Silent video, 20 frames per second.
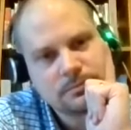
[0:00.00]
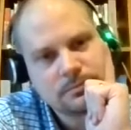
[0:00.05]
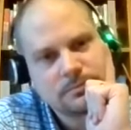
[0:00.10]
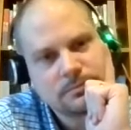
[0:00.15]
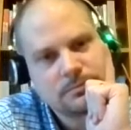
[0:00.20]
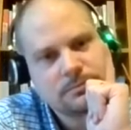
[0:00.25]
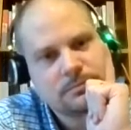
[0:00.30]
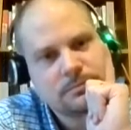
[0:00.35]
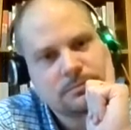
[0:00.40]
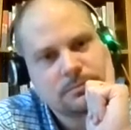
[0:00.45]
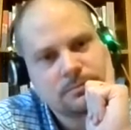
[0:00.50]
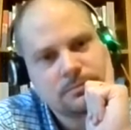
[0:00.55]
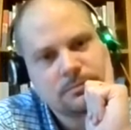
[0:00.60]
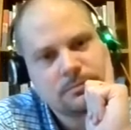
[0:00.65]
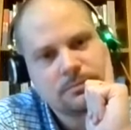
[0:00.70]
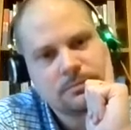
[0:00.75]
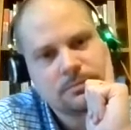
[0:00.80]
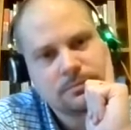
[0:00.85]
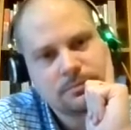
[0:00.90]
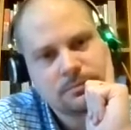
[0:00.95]

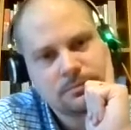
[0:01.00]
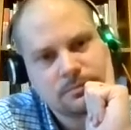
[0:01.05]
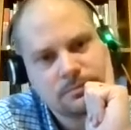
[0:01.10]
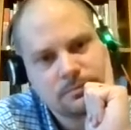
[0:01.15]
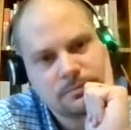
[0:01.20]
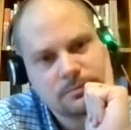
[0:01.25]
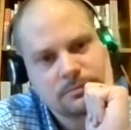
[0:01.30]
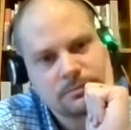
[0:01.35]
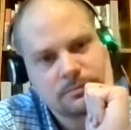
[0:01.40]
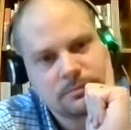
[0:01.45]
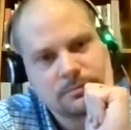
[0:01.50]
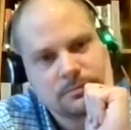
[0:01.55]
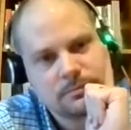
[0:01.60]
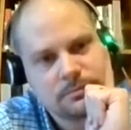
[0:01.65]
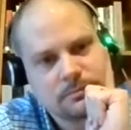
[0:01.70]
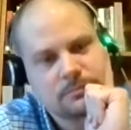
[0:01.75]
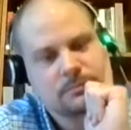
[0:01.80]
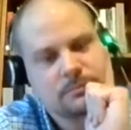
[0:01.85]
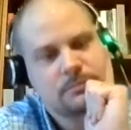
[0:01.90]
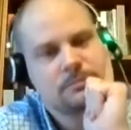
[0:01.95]

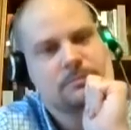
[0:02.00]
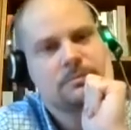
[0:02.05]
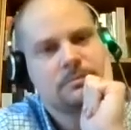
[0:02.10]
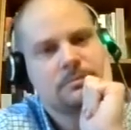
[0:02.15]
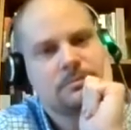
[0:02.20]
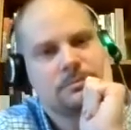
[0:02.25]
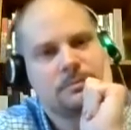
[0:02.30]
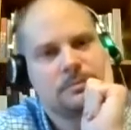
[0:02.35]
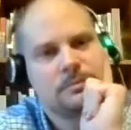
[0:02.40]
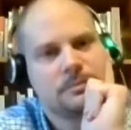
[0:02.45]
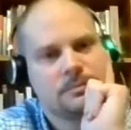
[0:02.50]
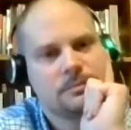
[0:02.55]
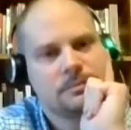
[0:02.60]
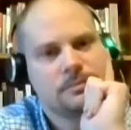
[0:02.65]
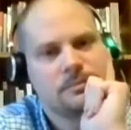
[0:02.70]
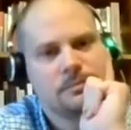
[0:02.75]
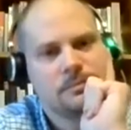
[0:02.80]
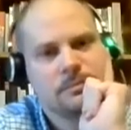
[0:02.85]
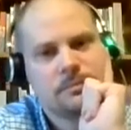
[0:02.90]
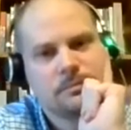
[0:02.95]

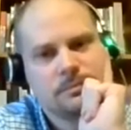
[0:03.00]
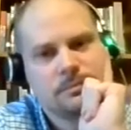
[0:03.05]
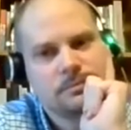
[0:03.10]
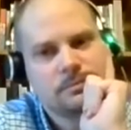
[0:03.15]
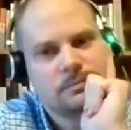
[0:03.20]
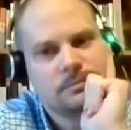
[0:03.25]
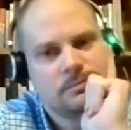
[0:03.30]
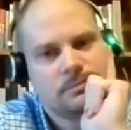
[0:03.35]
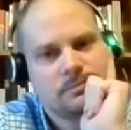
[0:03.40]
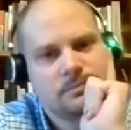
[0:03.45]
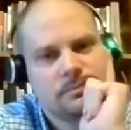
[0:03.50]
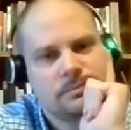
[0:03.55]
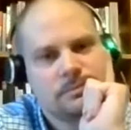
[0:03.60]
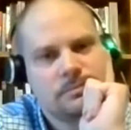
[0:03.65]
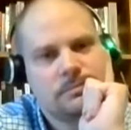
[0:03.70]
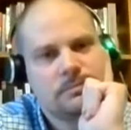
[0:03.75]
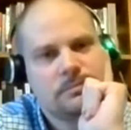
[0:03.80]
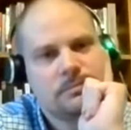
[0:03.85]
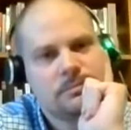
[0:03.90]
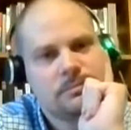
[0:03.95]

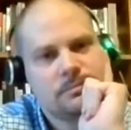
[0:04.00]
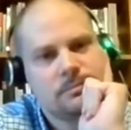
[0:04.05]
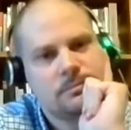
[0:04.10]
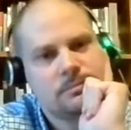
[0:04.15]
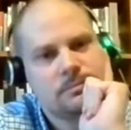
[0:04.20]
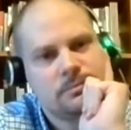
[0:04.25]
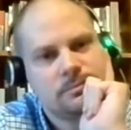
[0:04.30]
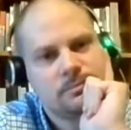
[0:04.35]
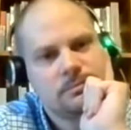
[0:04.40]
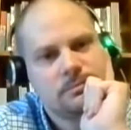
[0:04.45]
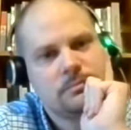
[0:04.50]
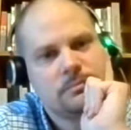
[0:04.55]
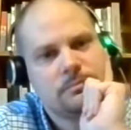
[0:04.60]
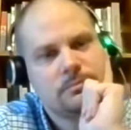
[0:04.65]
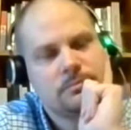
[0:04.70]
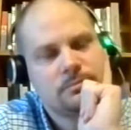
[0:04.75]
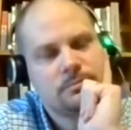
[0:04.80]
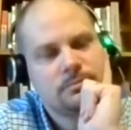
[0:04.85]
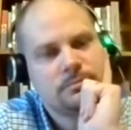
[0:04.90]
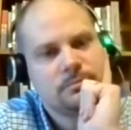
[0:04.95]

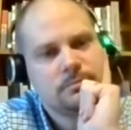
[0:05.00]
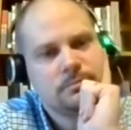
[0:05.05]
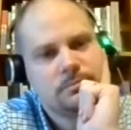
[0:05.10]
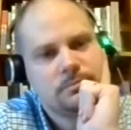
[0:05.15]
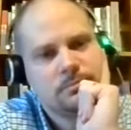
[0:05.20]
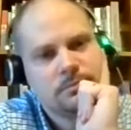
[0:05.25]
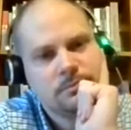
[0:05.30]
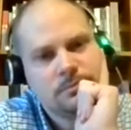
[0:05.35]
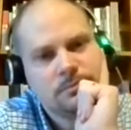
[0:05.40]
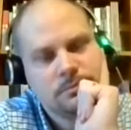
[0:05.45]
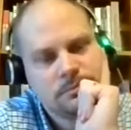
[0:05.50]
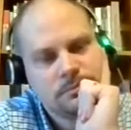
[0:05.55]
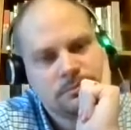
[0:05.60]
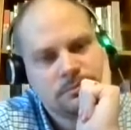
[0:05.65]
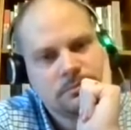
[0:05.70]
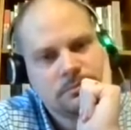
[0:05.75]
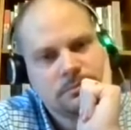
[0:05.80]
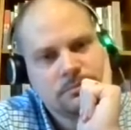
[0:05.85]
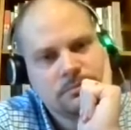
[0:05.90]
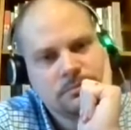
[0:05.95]

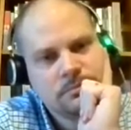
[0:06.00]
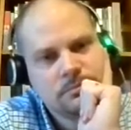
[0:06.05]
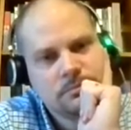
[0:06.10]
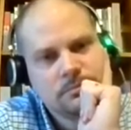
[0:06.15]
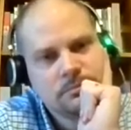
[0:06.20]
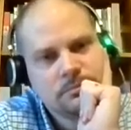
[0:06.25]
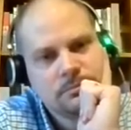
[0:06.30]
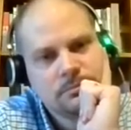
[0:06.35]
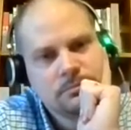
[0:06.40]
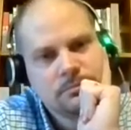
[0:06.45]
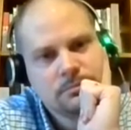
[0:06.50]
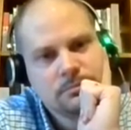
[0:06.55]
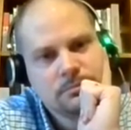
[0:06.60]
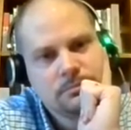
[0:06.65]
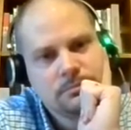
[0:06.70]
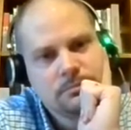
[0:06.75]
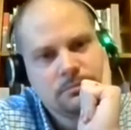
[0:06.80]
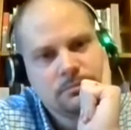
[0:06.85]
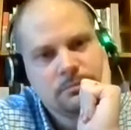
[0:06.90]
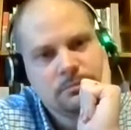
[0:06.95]

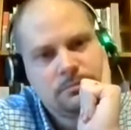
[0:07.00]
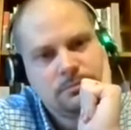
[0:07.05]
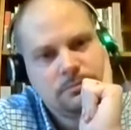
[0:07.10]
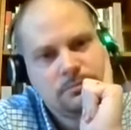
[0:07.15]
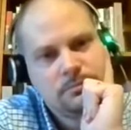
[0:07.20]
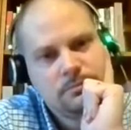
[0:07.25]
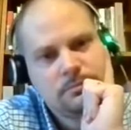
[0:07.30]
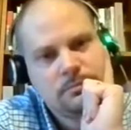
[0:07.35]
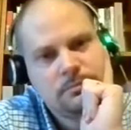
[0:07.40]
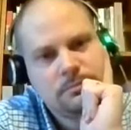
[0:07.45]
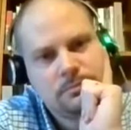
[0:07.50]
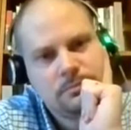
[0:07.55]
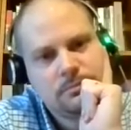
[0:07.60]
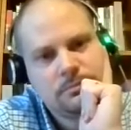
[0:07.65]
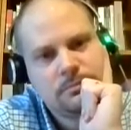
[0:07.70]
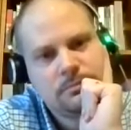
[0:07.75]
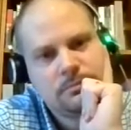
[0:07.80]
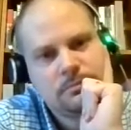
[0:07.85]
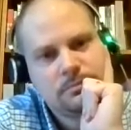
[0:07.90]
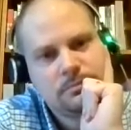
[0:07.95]
This person isn't speaking.